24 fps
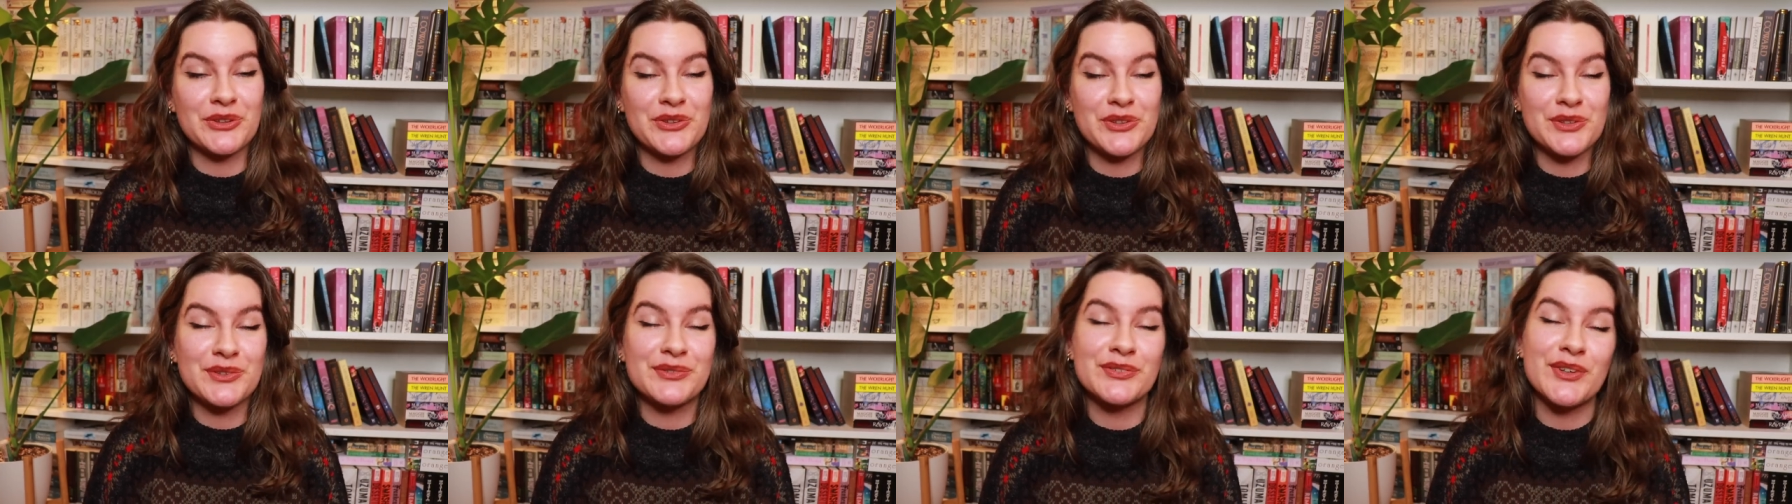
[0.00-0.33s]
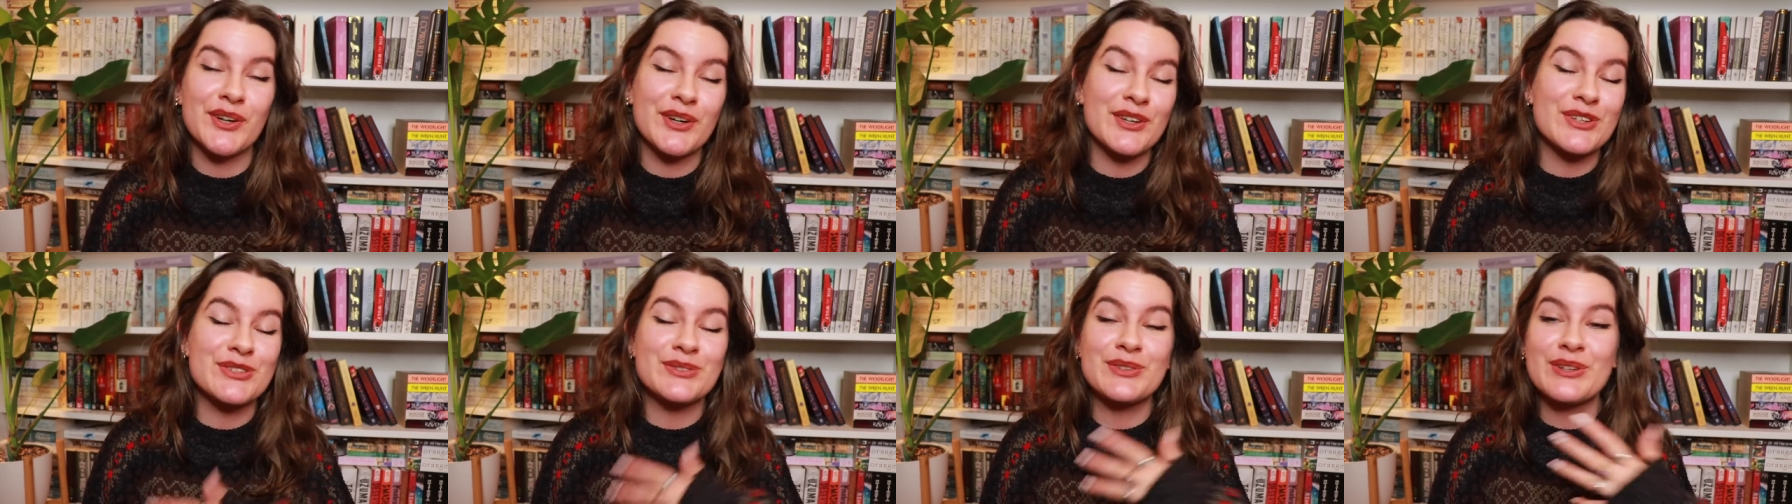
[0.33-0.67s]
so
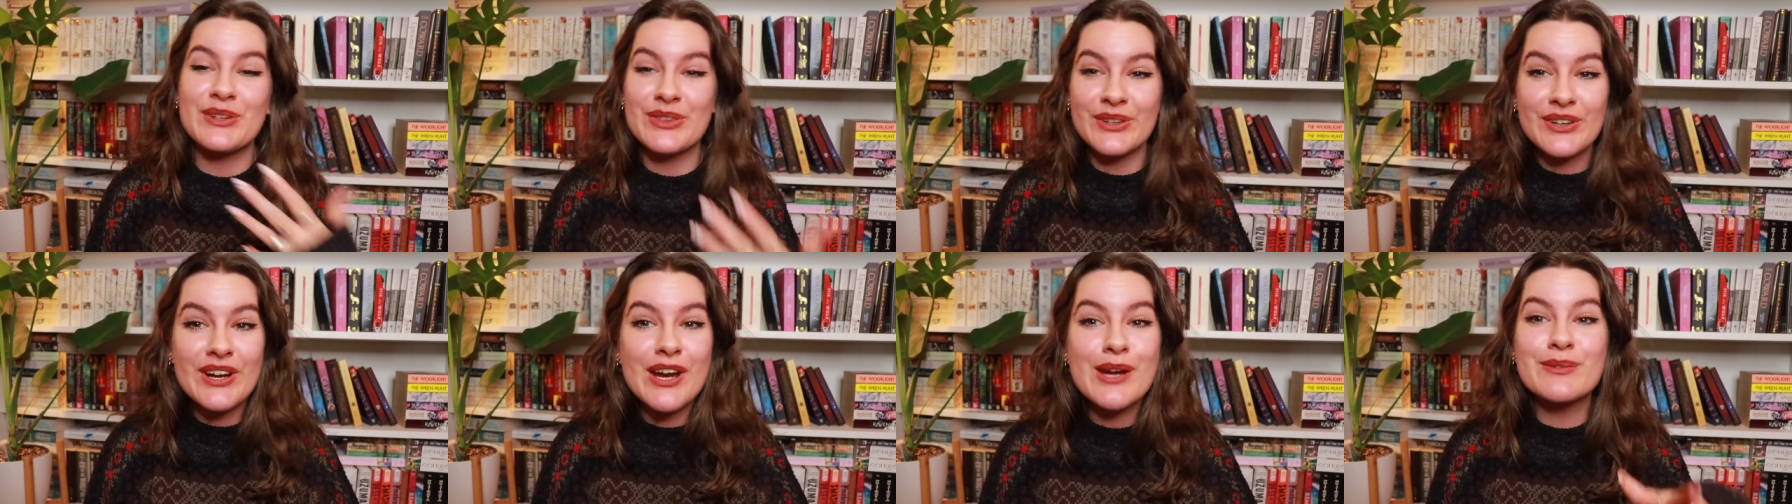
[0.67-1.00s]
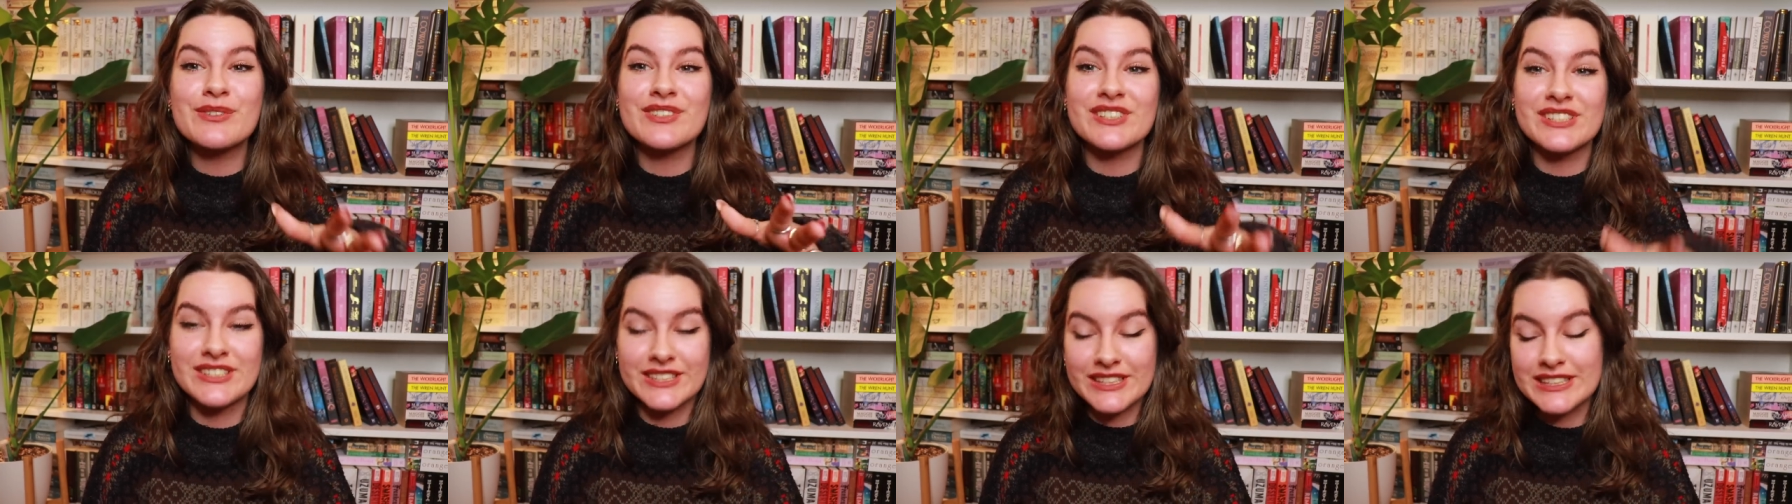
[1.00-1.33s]
far, so I thought I
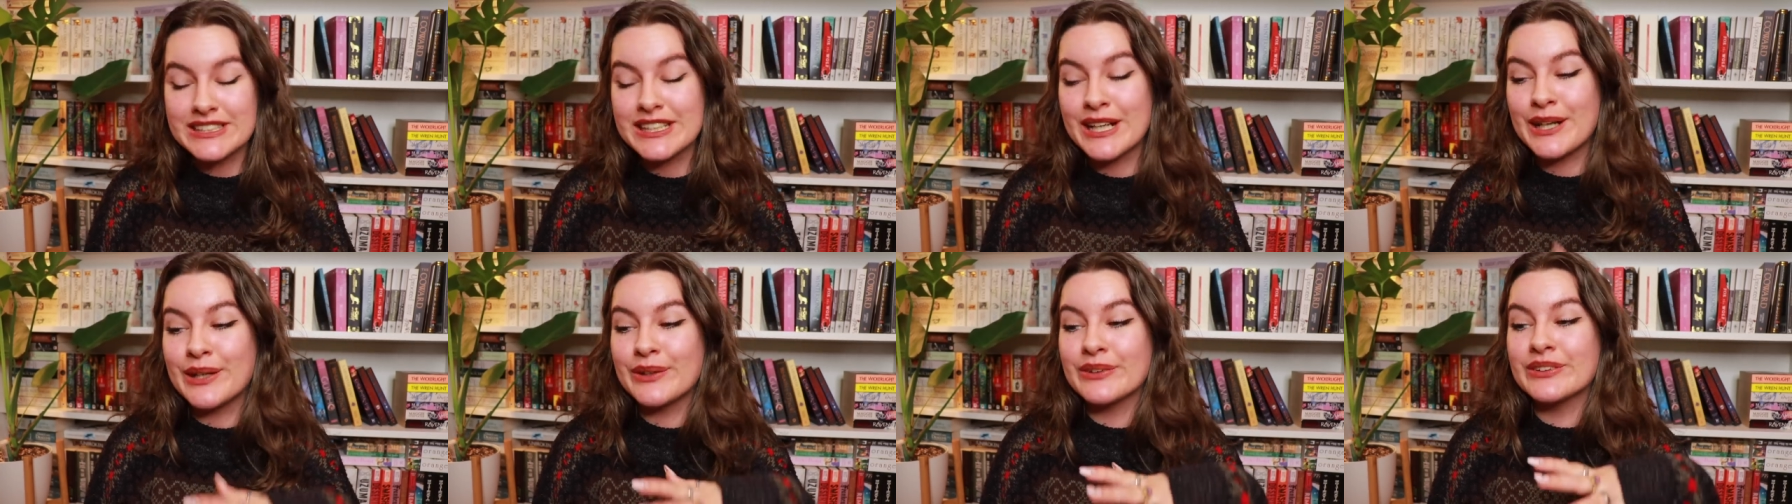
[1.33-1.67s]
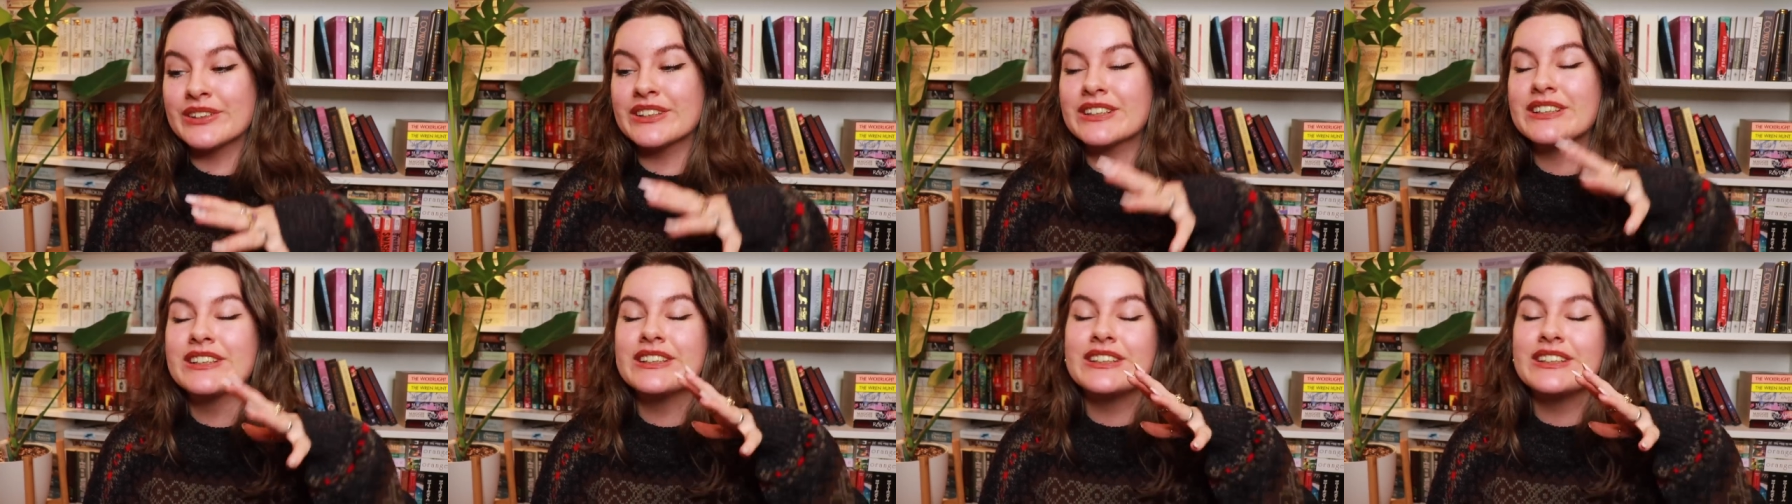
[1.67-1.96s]
would just sit down,